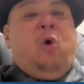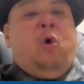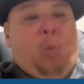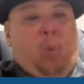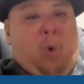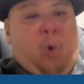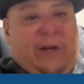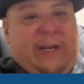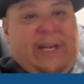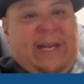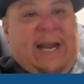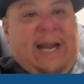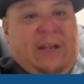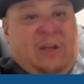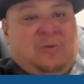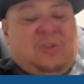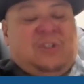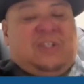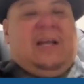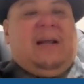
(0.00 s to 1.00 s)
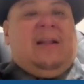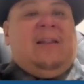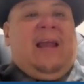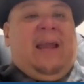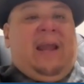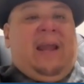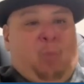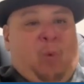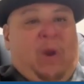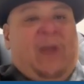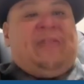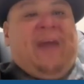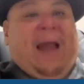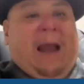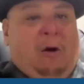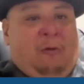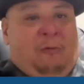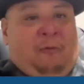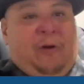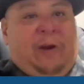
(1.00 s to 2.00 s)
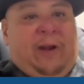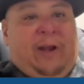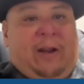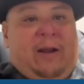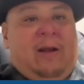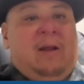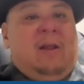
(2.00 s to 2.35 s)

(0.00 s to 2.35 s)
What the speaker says: working at UCLA with Alfred,